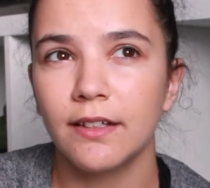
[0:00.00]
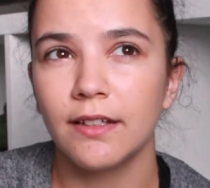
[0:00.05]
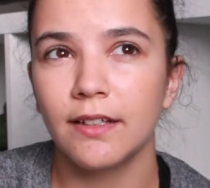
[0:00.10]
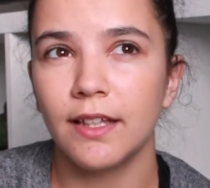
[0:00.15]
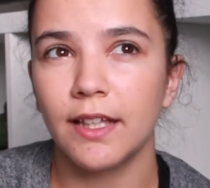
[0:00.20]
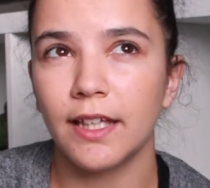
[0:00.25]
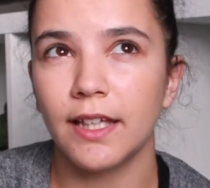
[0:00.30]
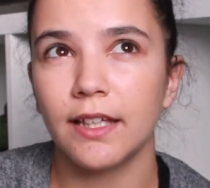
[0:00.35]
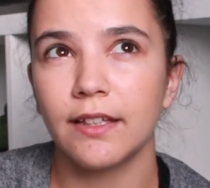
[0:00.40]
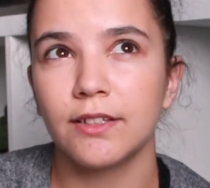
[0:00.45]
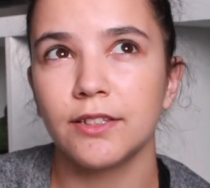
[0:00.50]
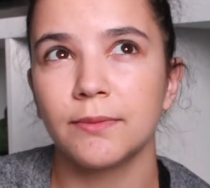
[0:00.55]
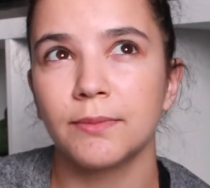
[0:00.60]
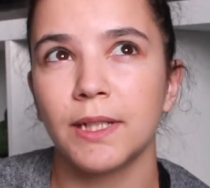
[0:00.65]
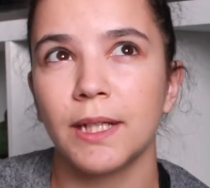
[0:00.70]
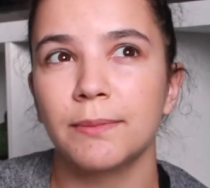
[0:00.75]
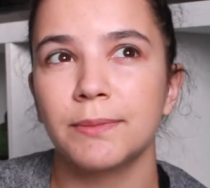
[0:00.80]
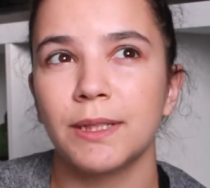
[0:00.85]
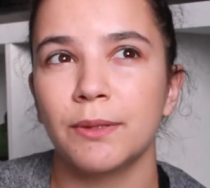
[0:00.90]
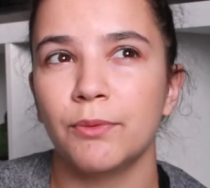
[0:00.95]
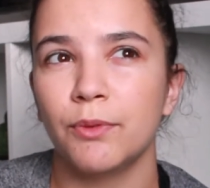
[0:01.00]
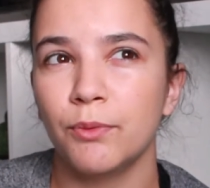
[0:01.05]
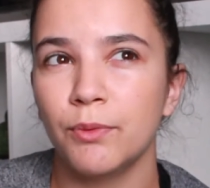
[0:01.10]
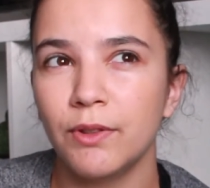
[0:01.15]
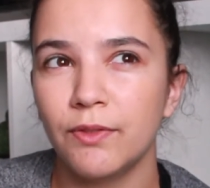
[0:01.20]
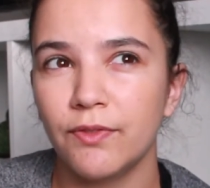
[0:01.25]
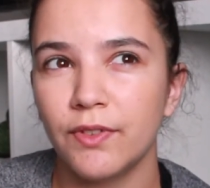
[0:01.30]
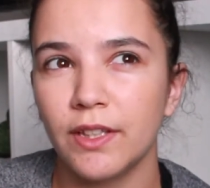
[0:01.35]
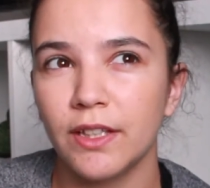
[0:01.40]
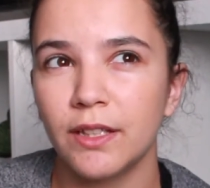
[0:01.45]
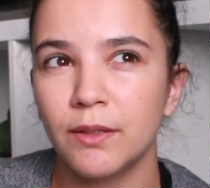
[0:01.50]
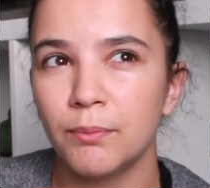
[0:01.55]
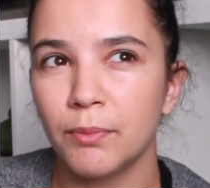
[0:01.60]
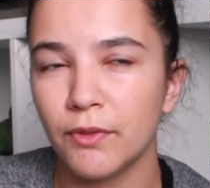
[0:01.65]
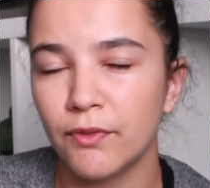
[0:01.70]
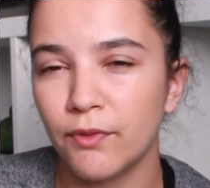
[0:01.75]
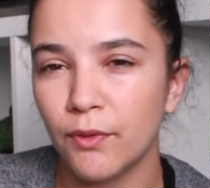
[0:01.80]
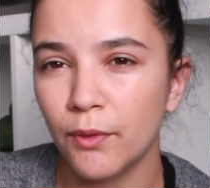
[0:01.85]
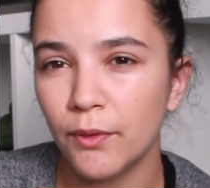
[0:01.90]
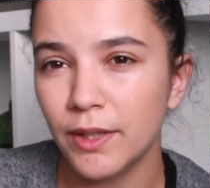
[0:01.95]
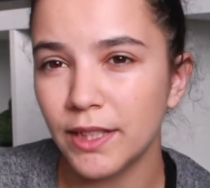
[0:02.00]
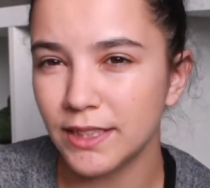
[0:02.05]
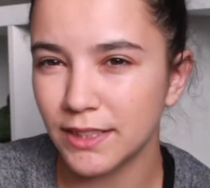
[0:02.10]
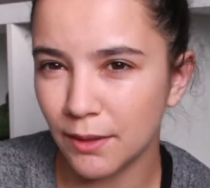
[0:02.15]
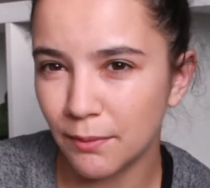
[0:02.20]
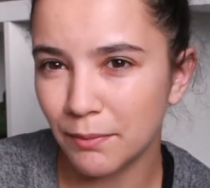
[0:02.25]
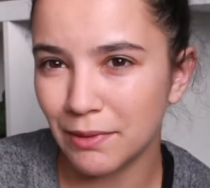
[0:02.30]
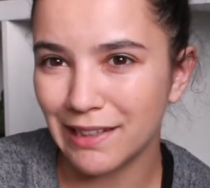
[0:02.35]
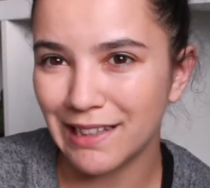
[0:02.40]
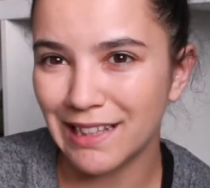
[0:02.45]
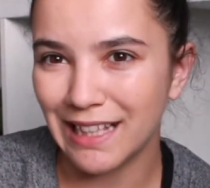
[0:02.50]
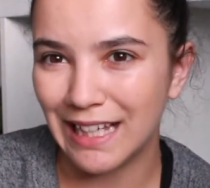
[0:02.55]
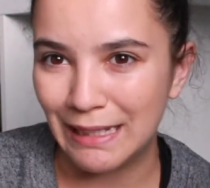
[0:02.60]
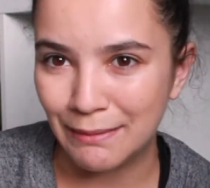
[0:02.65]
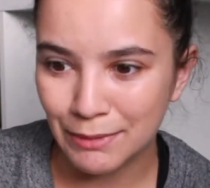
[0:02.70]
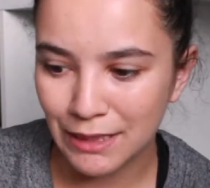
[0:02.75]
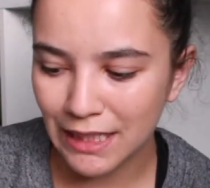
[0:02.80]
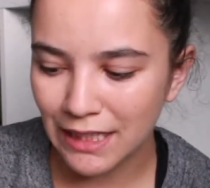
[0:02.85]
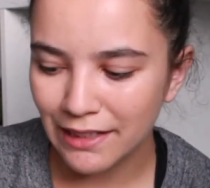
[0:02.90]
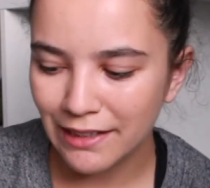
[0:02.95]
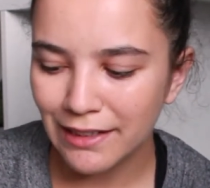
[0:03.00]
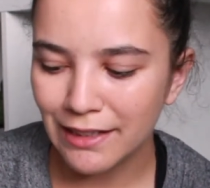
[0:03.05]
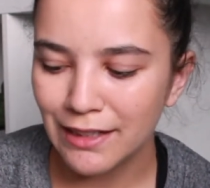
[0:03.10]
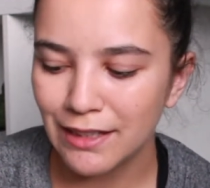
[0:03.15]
like sometimes I will refill it before it's completely empty,